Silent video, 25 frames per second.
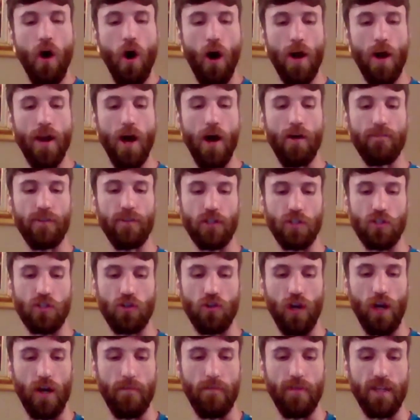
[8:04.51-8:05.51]
I'd often
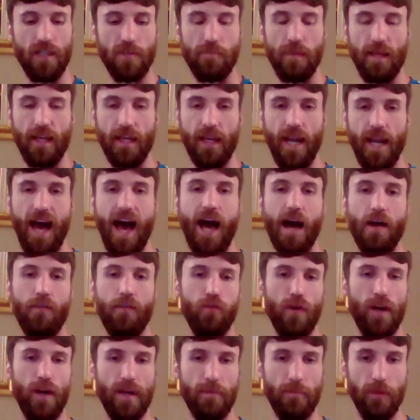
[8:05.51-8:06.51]
describe it as being
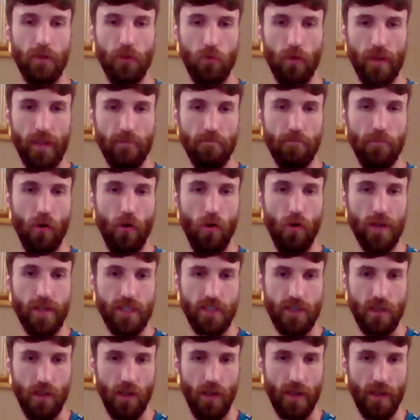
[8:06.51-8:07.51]
halfway between
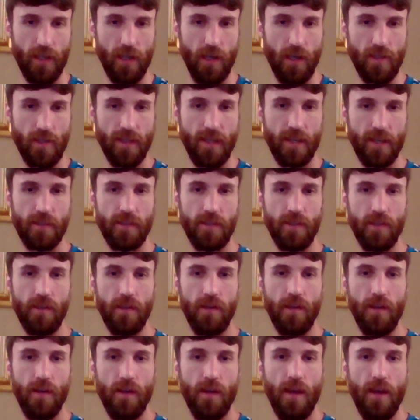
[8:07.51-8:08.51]
points and light contact,
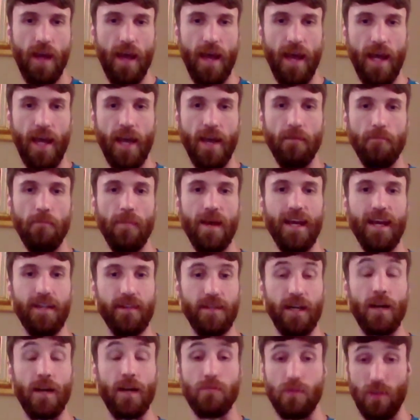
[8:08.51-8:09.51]
um, in
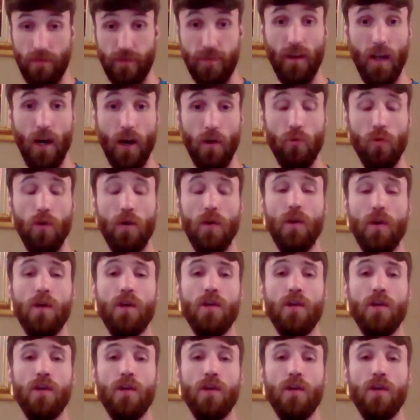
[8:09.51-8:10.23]
terms of flow.